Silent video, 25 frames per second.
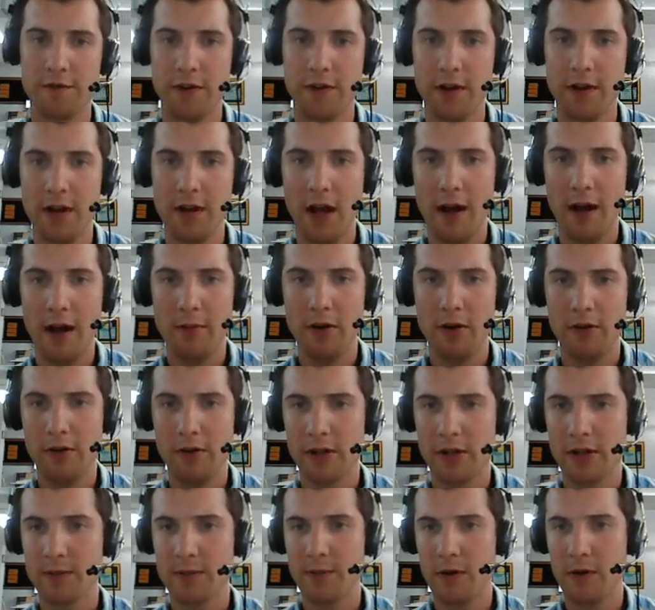
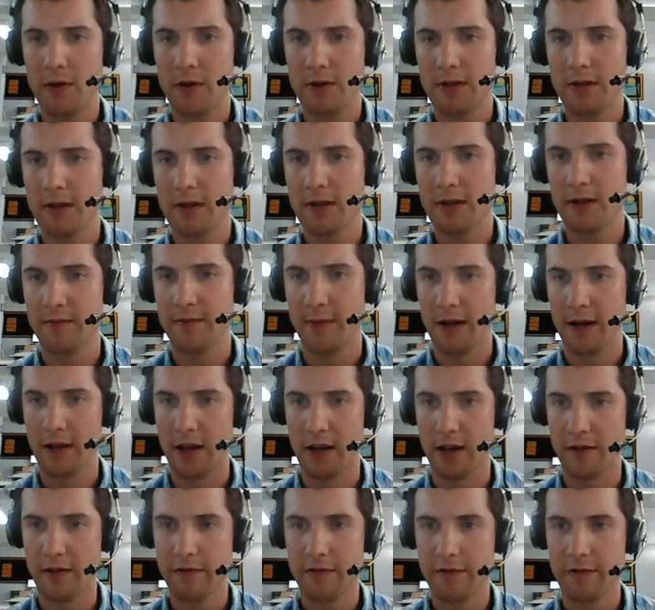phenomenal experiences of my
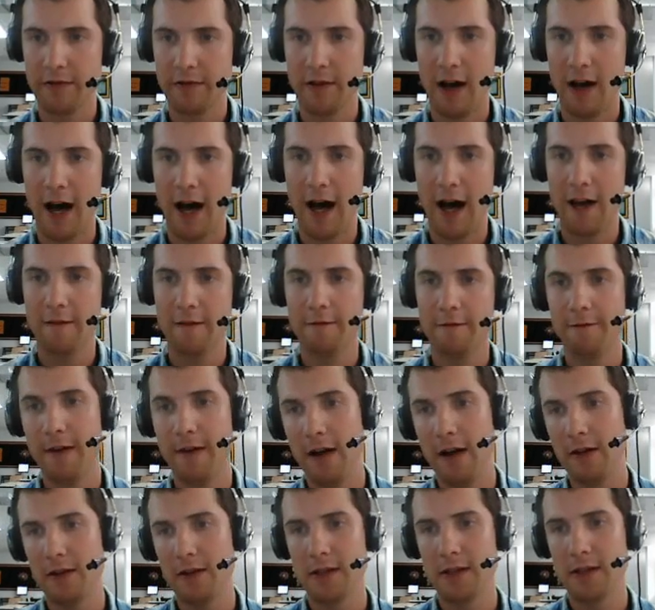life. I
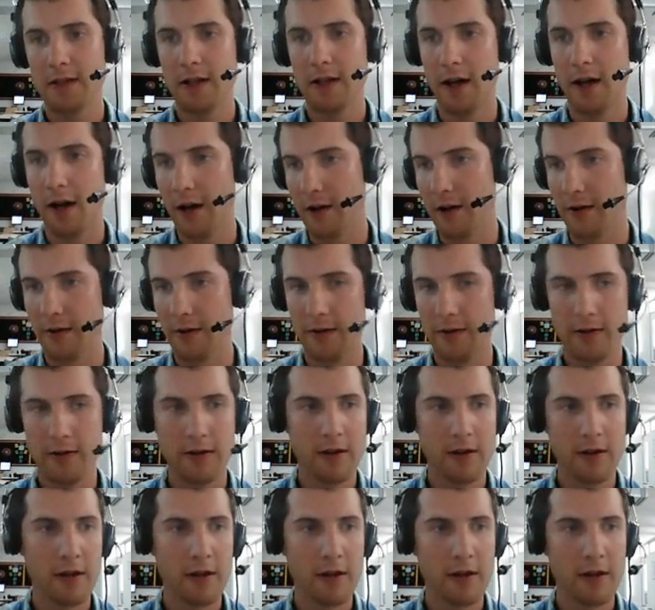felt honored.